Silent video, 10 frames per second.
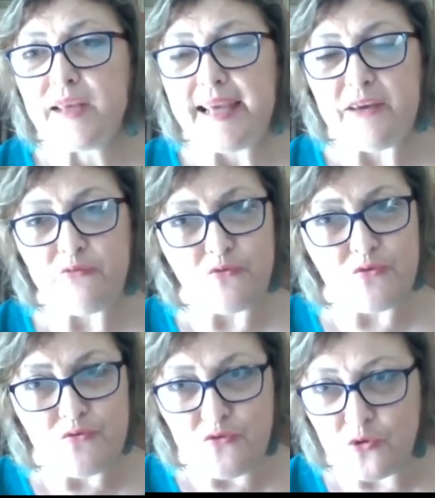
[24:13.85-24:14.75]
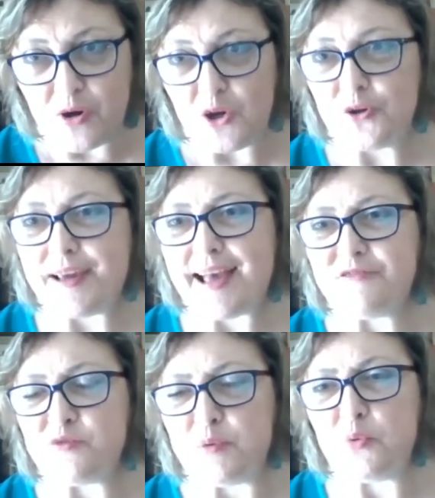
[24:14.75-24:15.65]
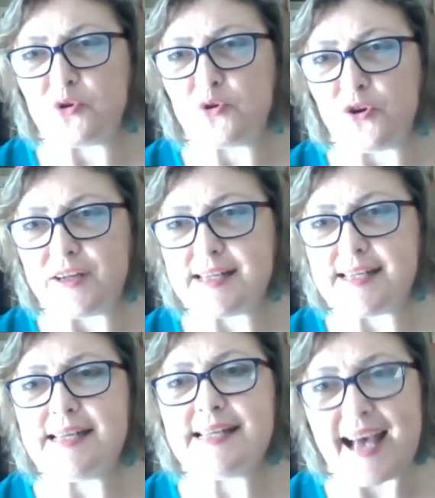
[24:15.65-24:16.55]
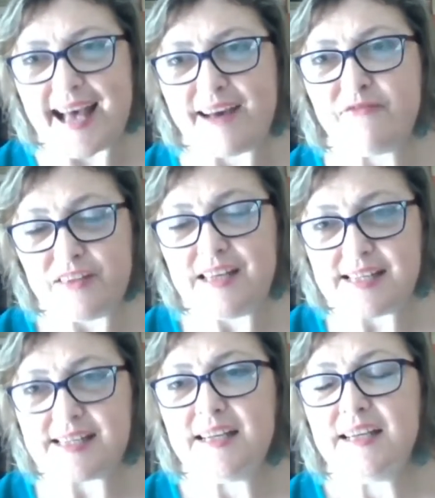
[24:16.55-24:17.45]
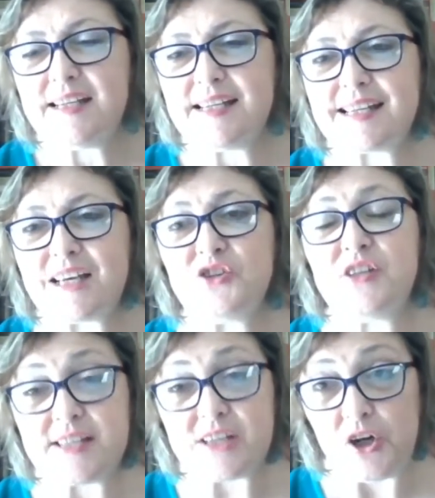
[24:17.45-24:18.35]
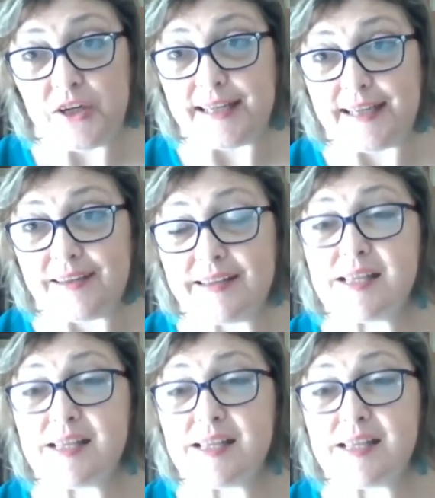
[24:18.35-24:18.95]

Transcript: If you are looking after people with chronic disease, have these discussions early.